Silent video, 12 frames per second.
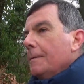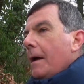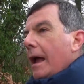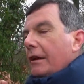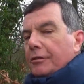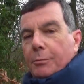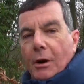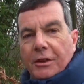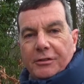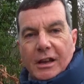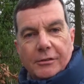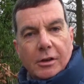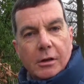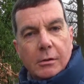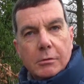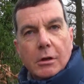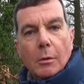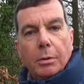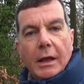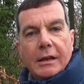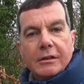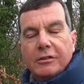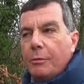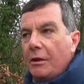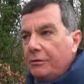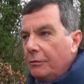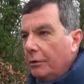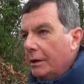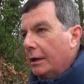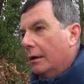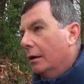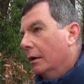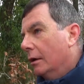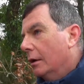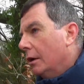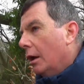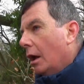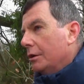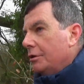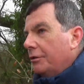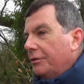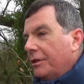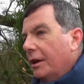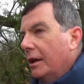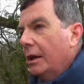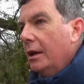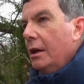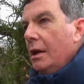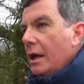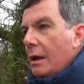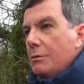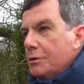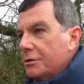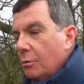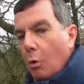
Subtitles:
express it, you know, play it expressively, and just, it was just a